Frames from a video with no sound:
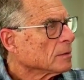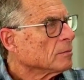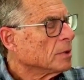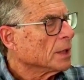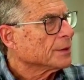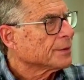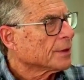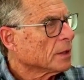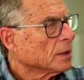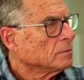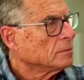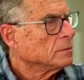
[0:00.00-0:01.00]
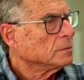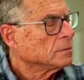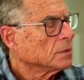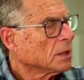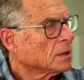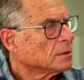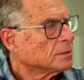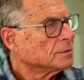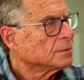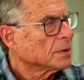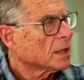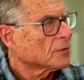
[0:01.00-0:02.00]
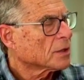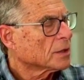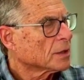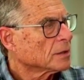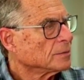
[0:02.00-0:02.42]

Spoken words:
But, I've heard it.